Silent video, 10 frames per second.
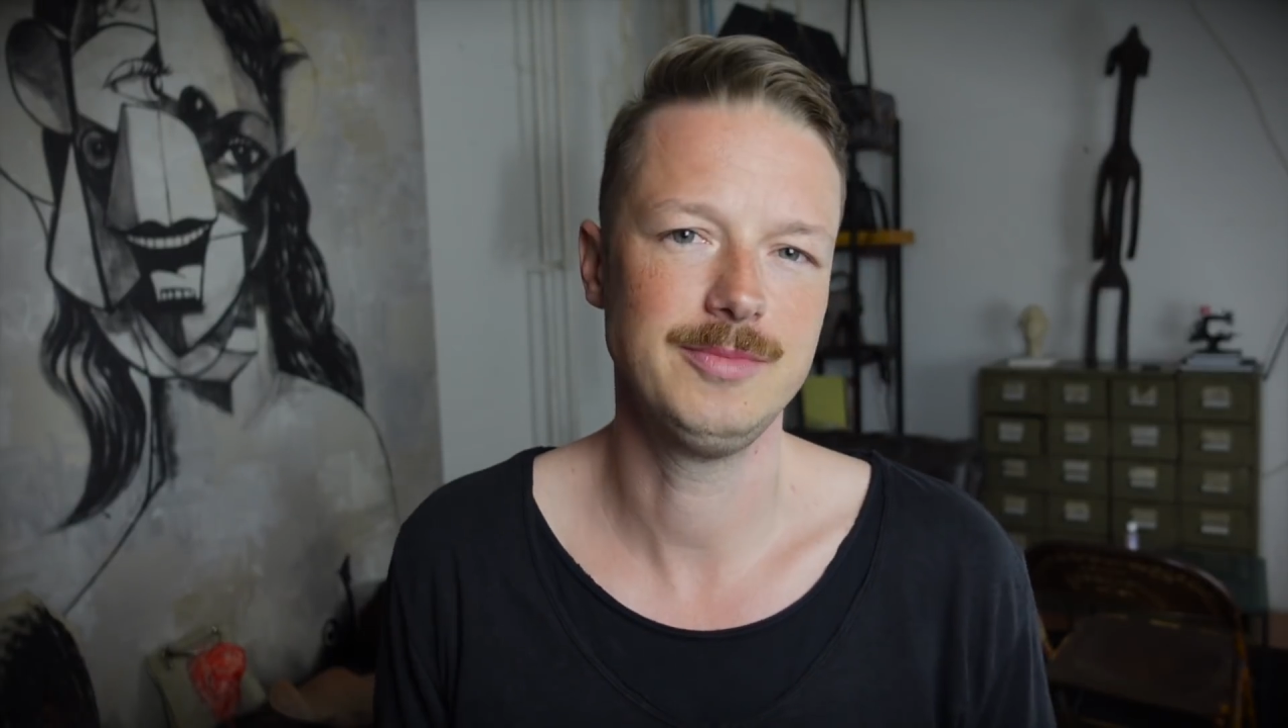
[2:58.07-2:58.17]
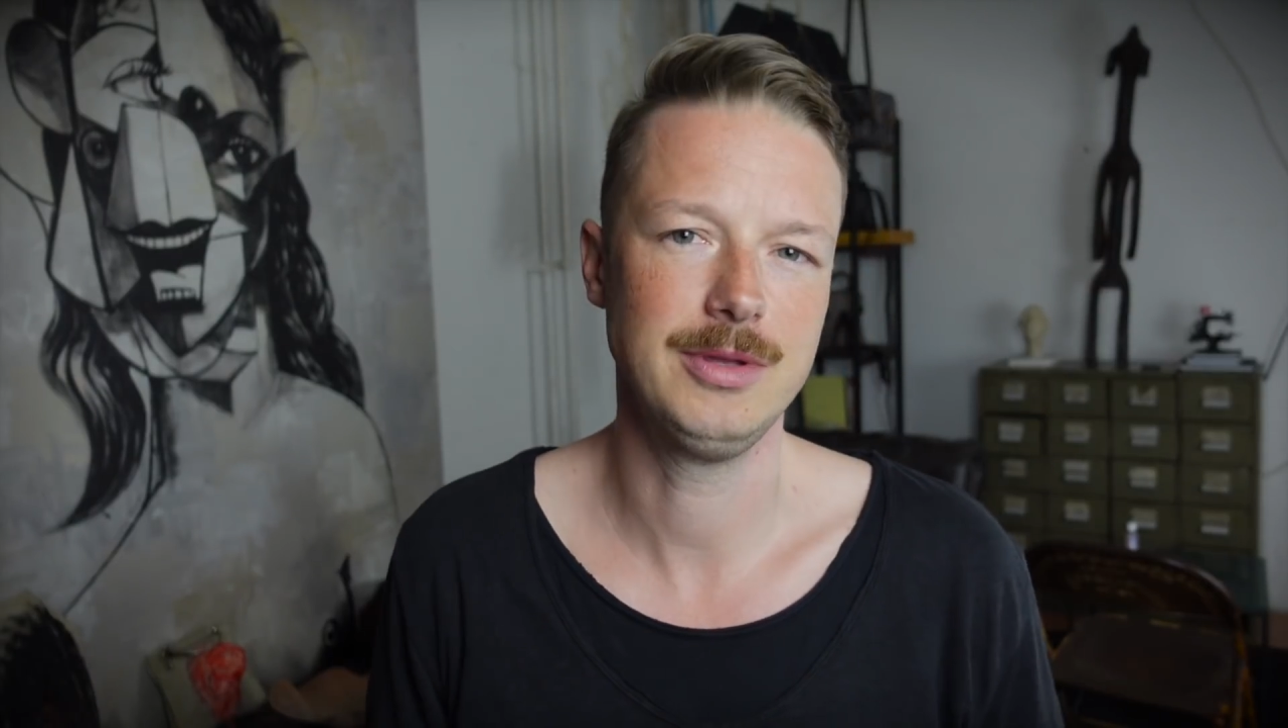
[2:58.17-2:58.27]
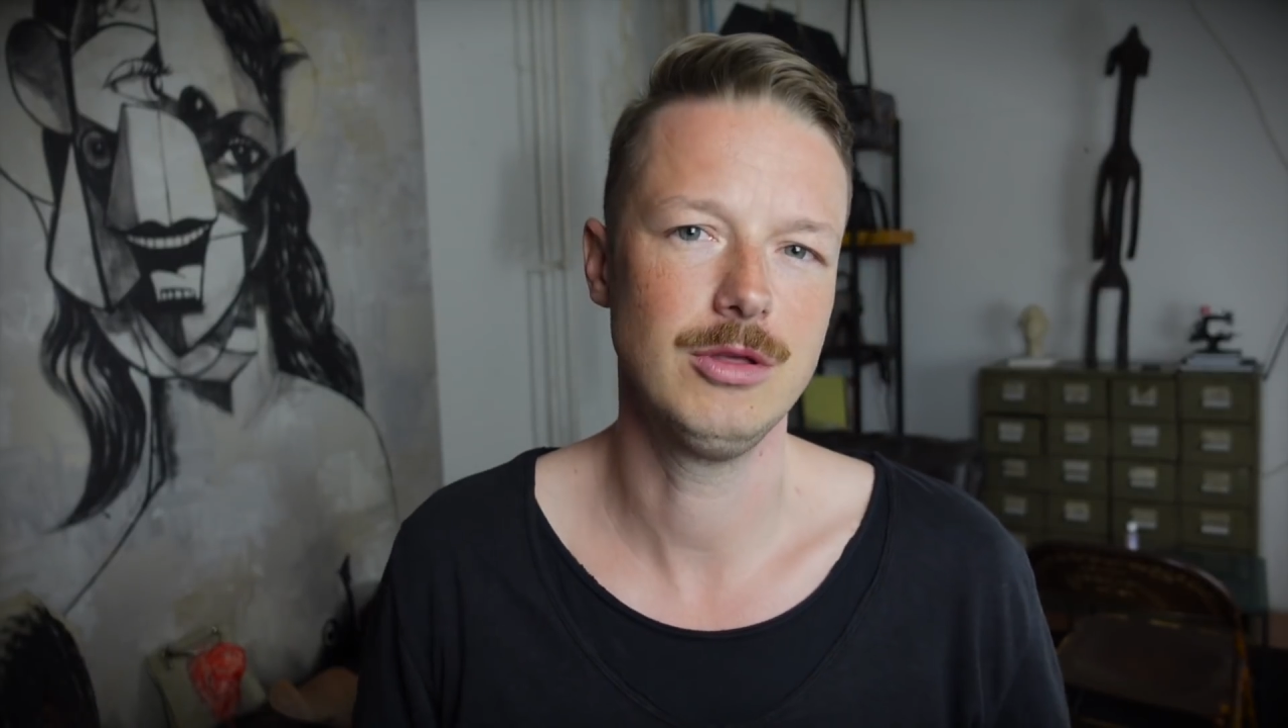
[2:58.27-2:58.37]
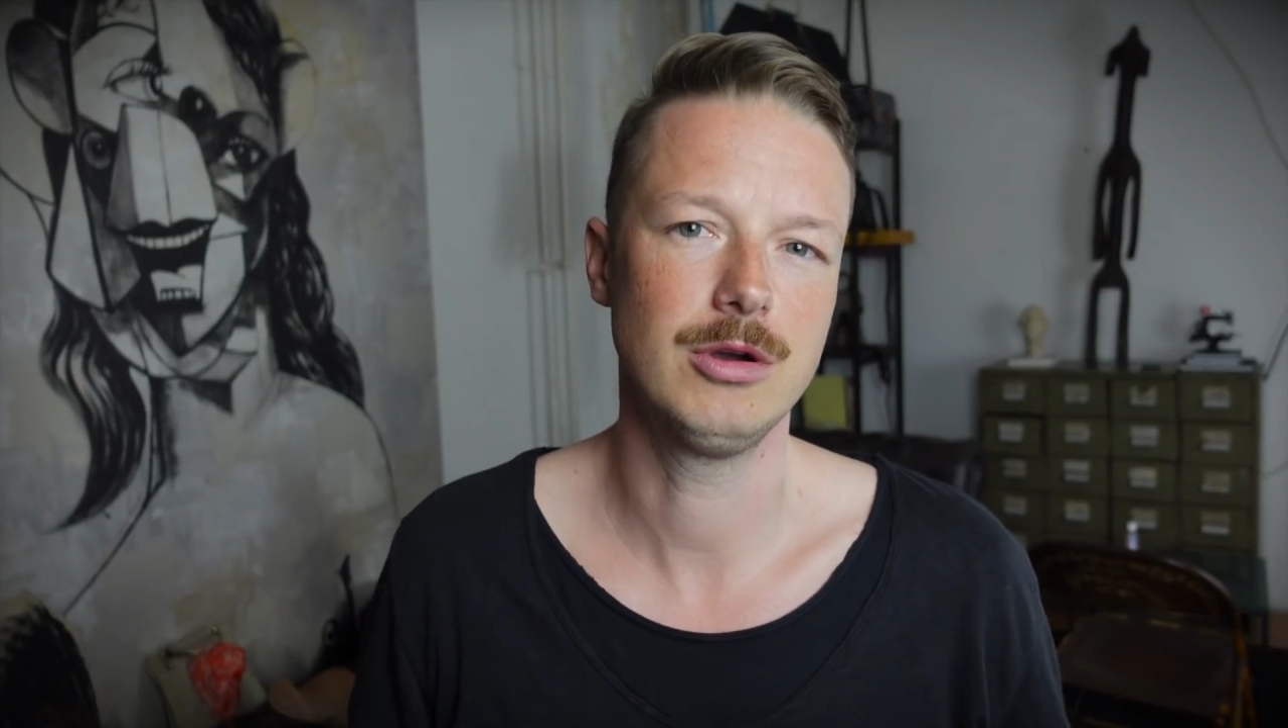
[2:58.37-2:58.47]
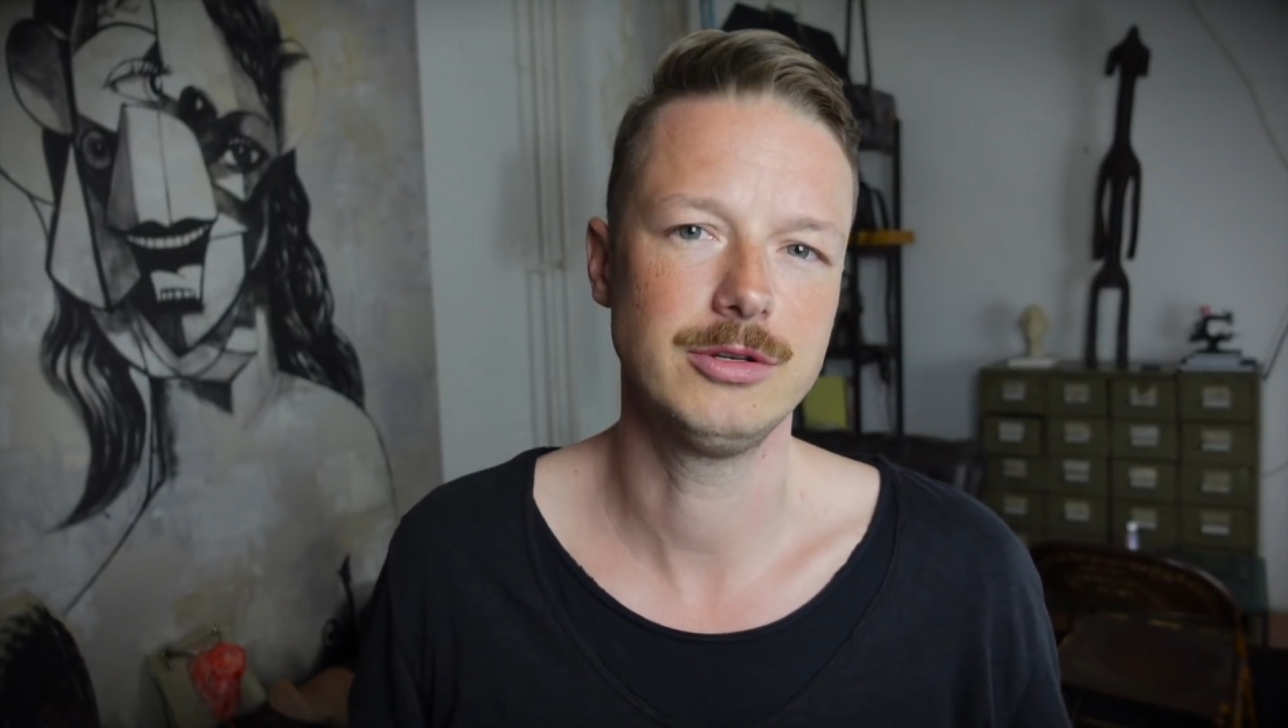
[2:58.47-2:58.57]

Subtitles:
me longer